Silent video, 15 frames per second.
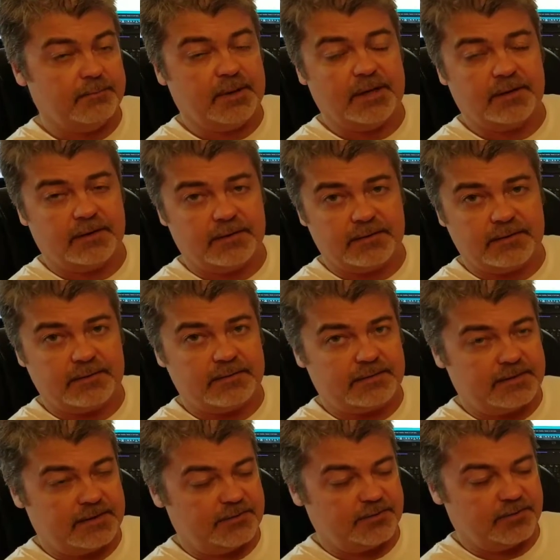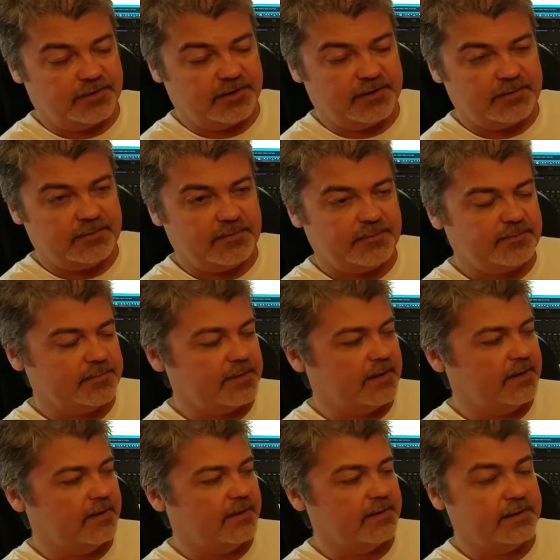button entry
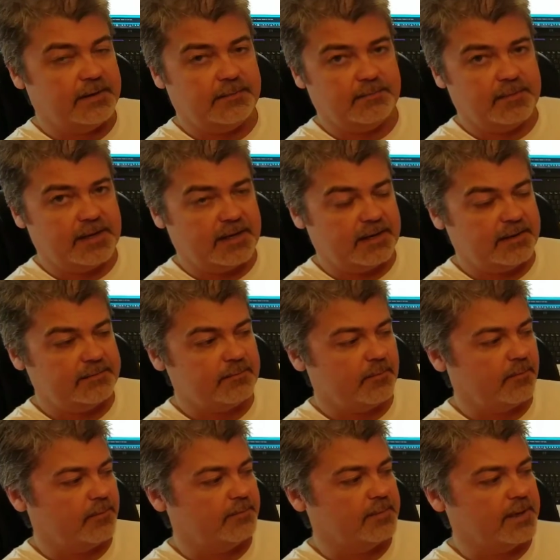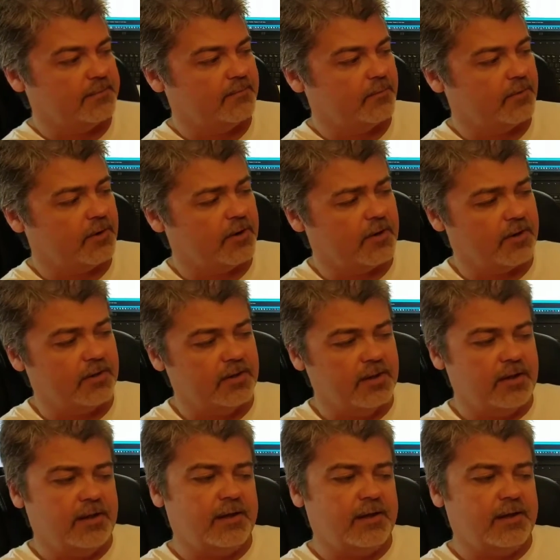in MAME or MAME for all,